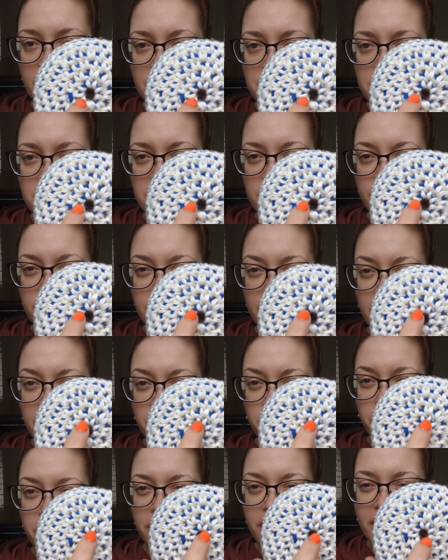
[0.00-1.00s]
Started
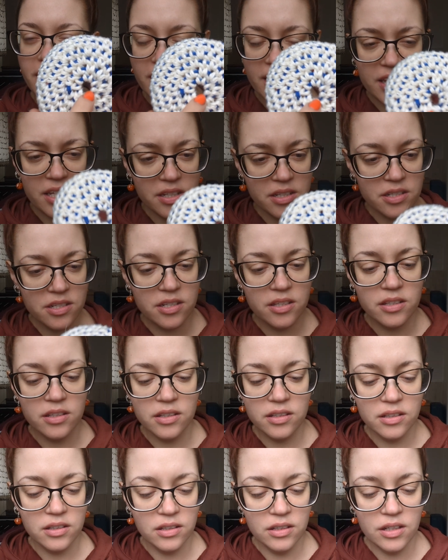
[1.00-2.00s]
out with 8,
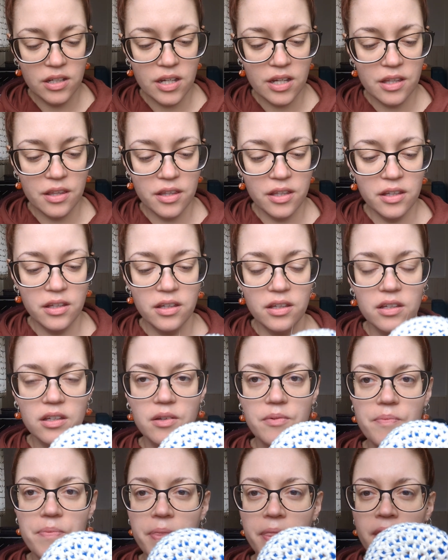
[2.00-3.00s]
I think,
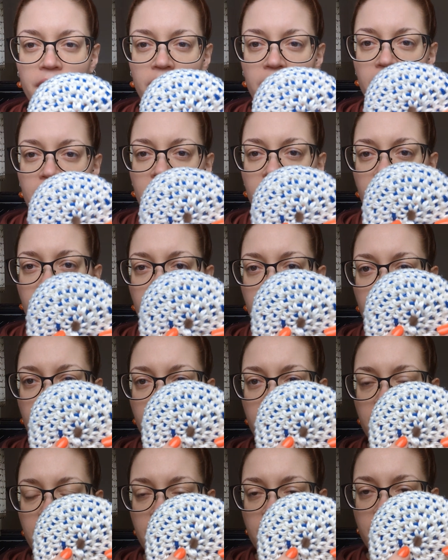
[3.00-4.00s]

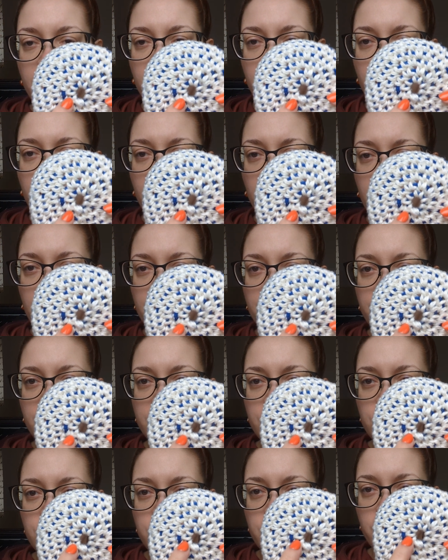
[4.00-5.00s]
and
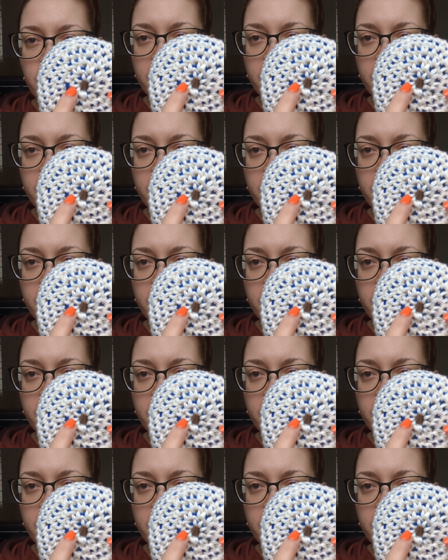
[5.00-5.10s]
then do